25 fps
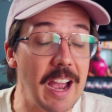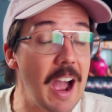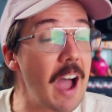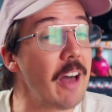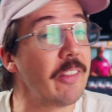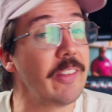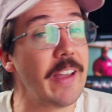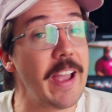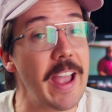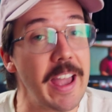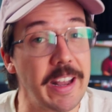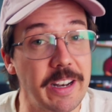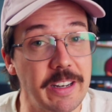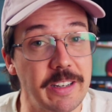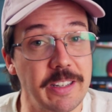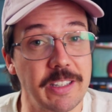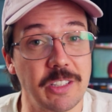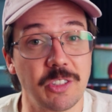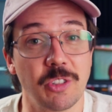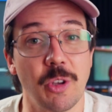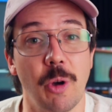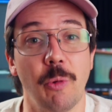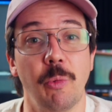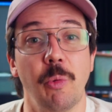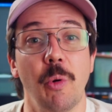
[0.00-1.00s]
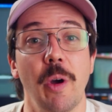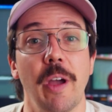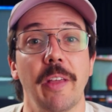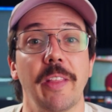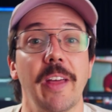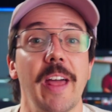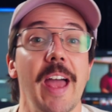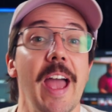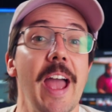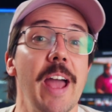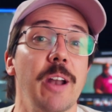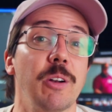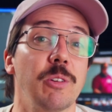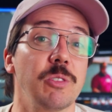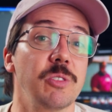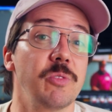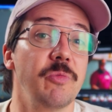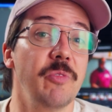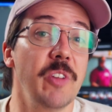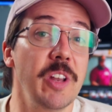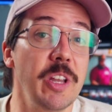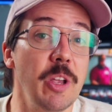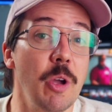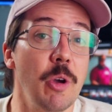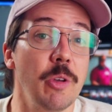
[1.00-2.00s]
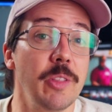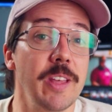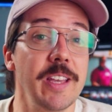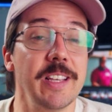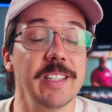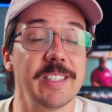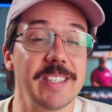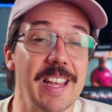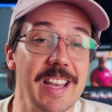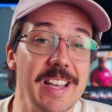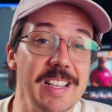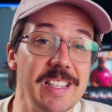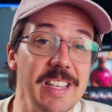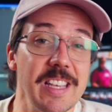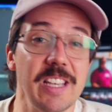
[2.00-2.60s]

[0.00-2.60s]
other editing software that handles video these days